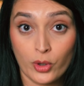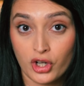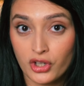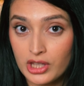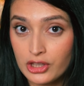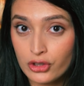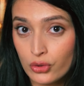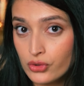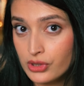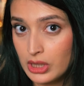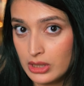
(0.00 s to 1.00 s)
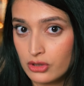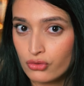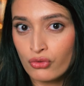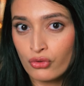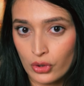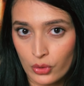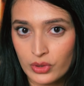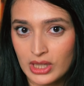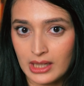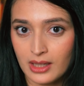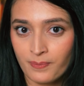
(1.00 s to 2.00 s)
we're going to use this
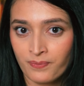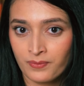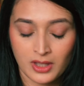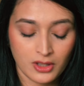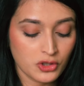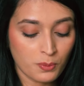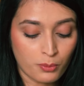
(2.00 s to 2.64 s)
roti to